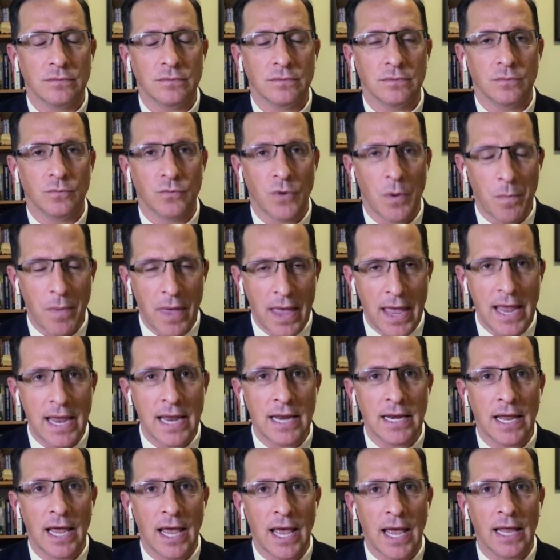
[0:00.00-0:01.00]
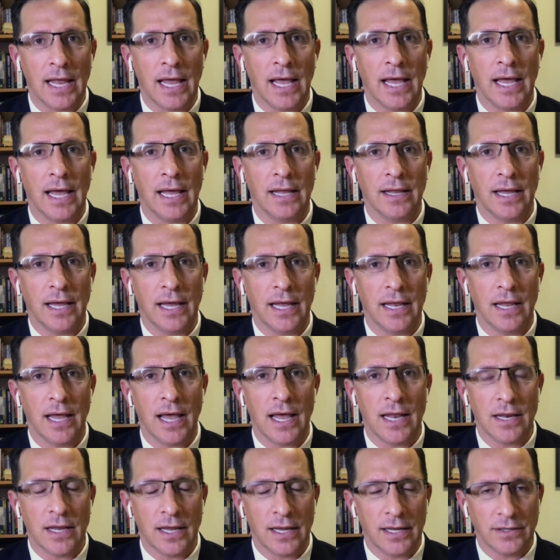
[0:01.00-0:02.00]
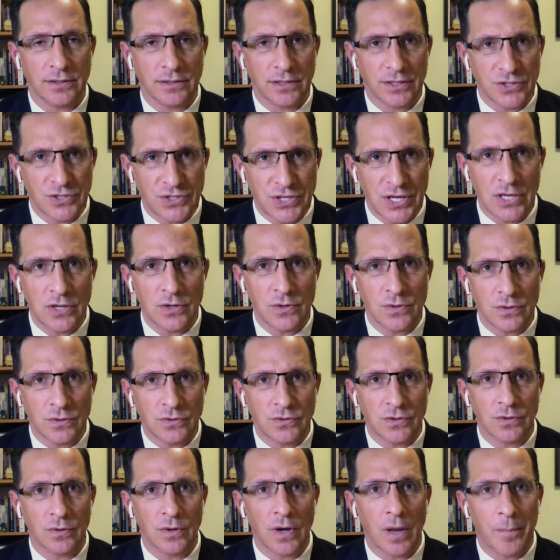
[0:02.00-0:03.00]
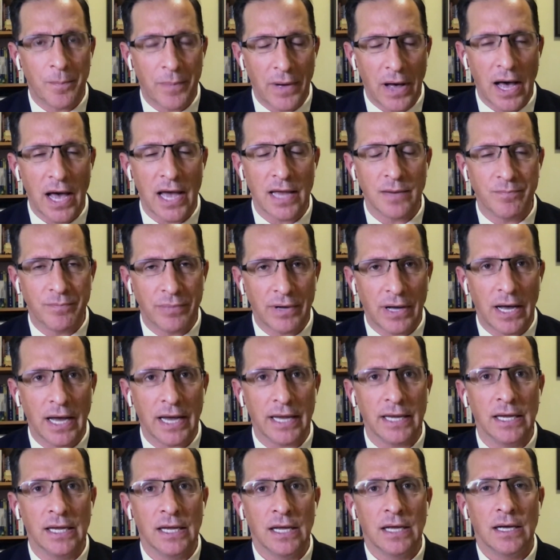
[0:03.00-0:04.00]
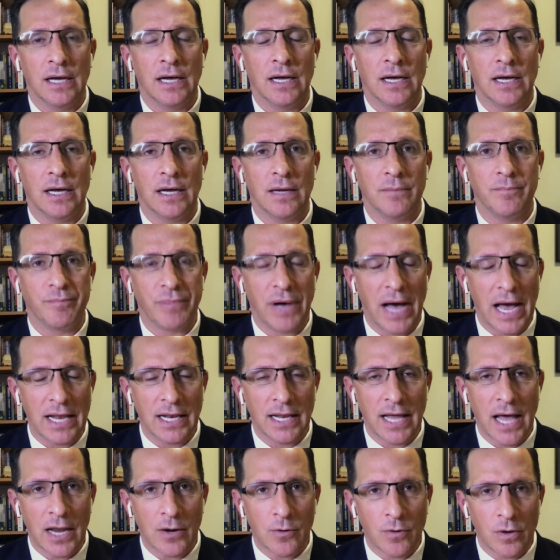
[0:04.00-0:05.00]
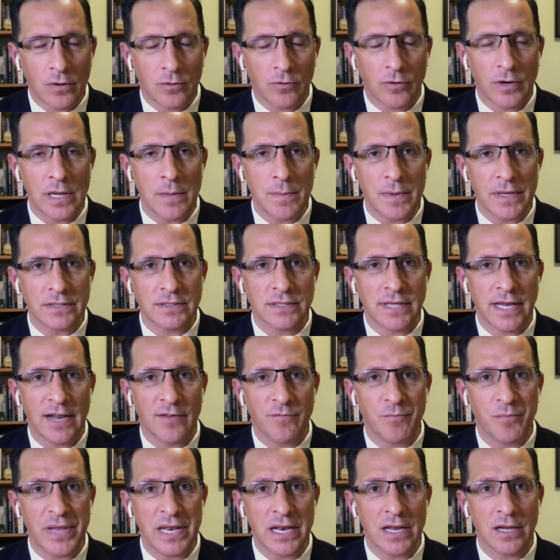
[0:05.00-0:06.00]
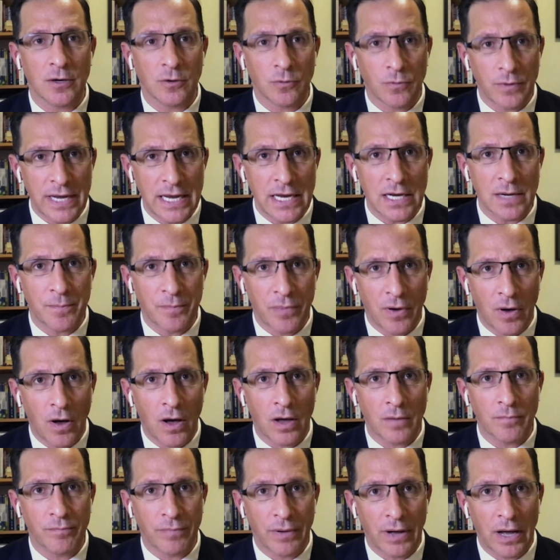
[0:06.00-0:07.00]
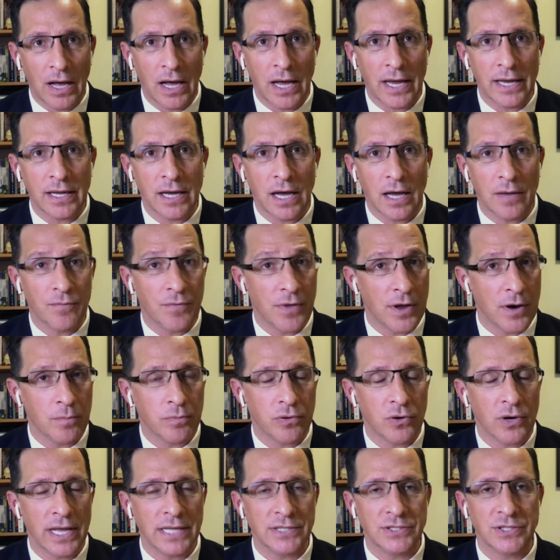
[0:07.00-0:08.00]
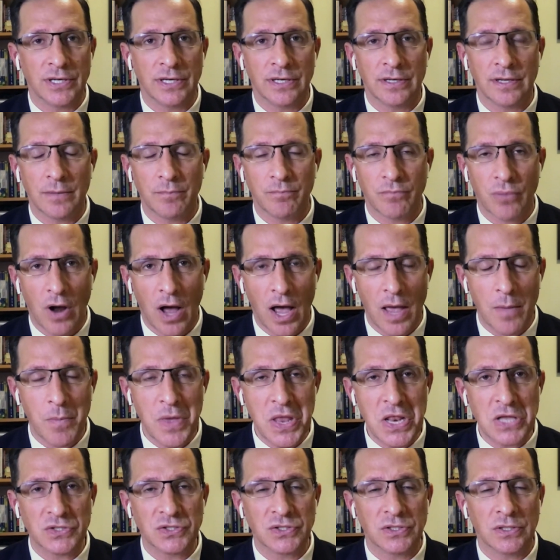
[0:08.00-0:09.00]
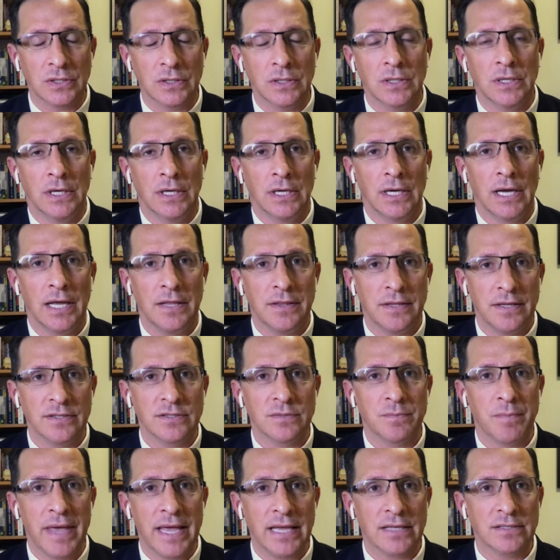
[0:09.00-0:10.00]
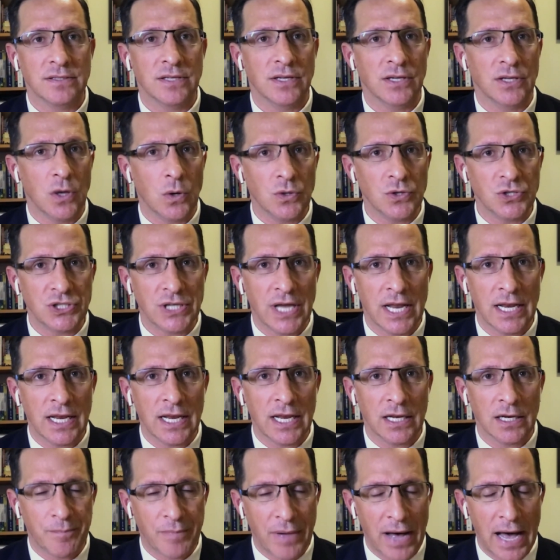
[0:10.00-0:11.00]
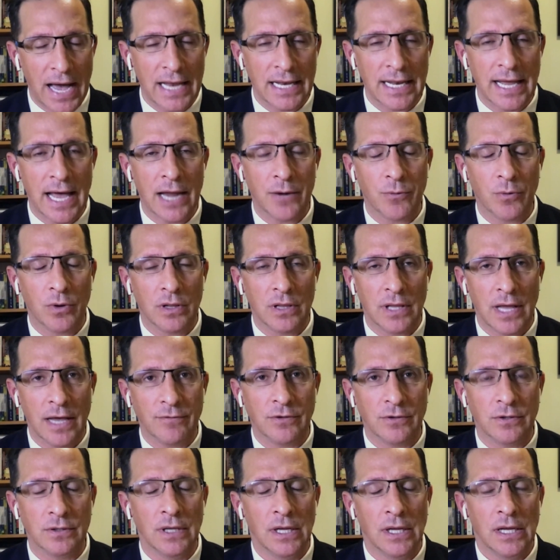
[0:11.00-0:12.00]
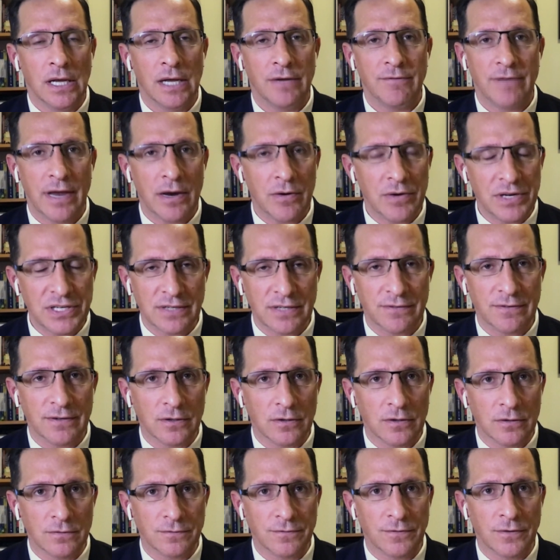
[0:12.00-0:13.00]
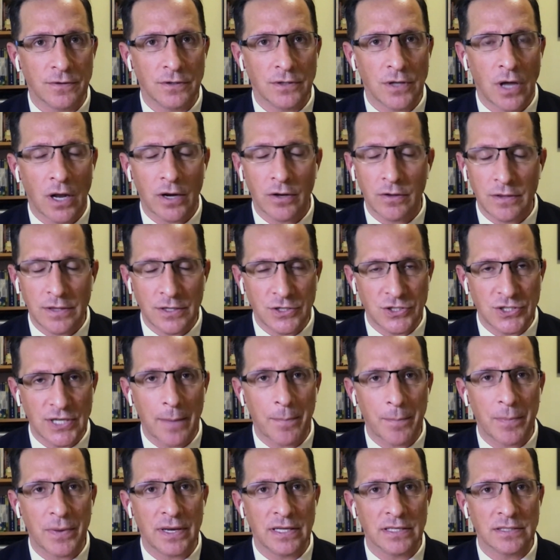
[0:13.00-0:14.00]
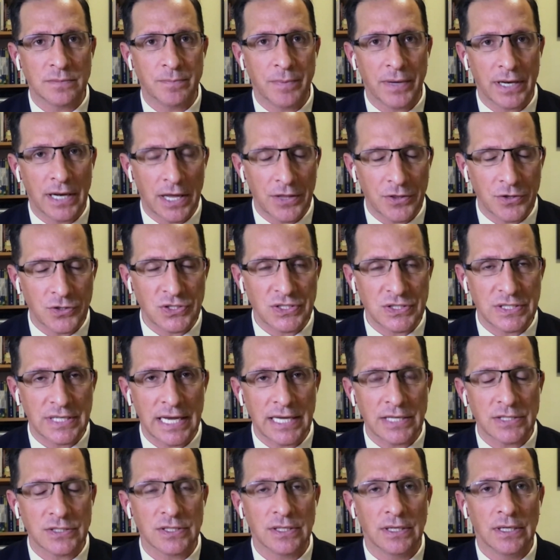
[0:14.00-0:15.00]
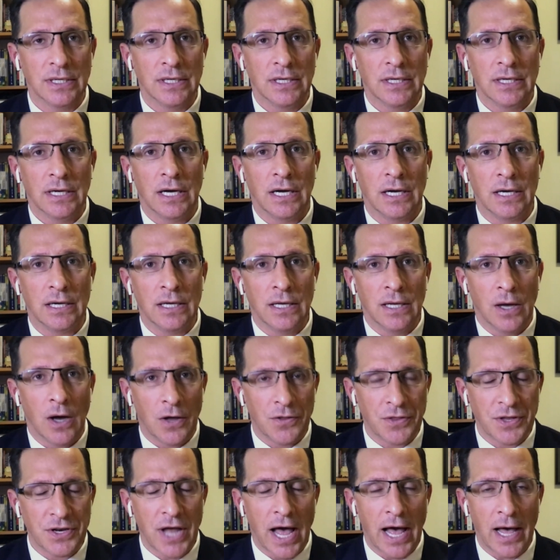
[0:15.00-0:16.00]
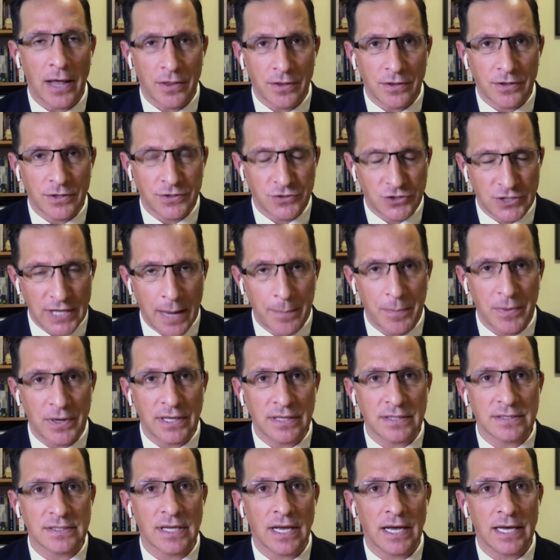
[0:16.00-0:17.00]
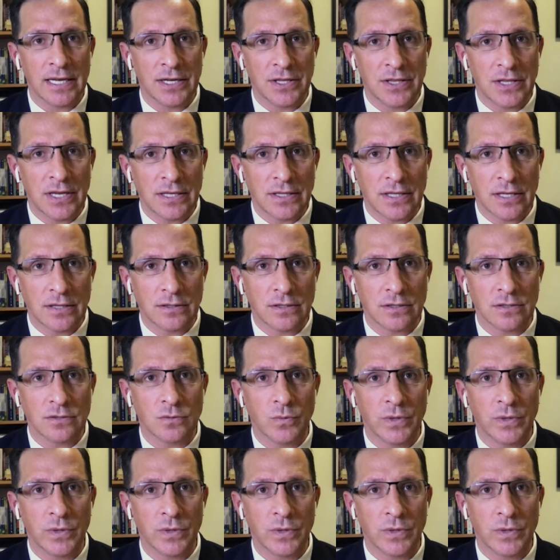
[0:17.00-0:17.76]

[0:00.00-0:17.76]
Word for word: remain and, and, and, and continue to abide by uh, bilateral agreements that have been agreed upon by uh, their president and prime minister. And this makes negotiating at a bilateral level very difficult for not only the Japanese but other states. Uh, on the, uh, the, Japanese side, I think that there's